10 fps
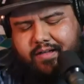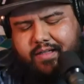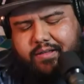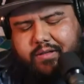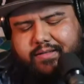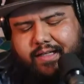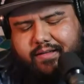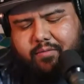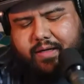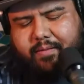You looked at
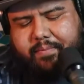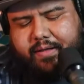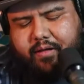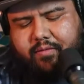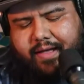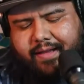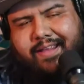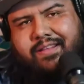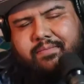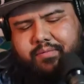the red pill and
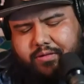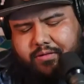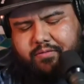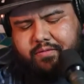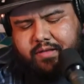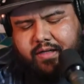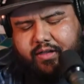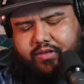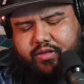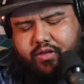then the blue.
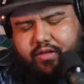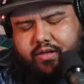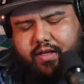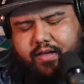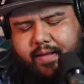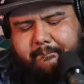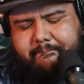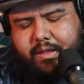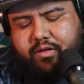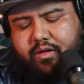You took
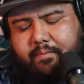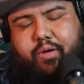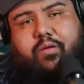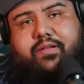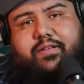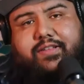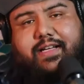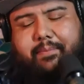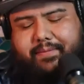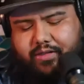both to
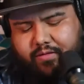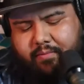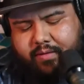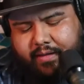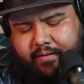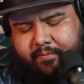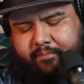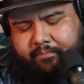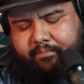stop the trembling.